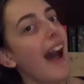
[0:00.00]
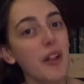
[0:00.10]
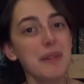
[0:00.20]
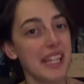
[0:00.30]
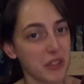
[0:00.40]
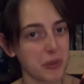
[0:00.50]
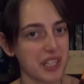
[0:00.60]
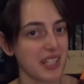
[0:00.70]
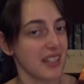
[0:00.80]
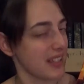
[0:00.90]
I'll be
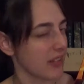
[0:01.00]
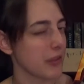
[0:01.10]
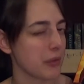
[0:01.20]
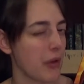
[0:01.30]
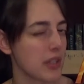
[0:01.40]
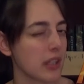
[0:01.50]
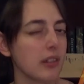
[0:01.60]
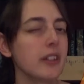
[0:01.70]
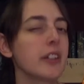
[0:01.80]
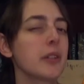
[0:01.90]
interested down the road to
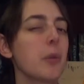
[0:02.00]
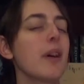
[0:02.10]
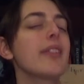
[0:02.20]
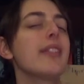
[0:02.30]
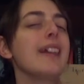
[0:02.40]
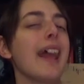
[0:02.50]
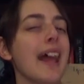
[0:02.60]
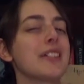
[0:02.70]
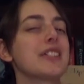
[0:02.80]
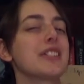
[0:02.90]
learn what the
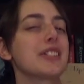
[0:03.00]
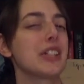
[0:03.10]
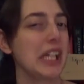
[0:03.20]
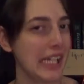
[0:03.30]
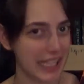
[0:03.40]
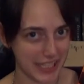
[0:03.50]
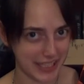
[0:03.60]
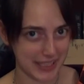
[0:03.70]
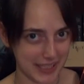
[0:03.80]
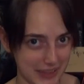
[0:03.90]
answer
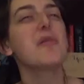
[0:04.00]
is.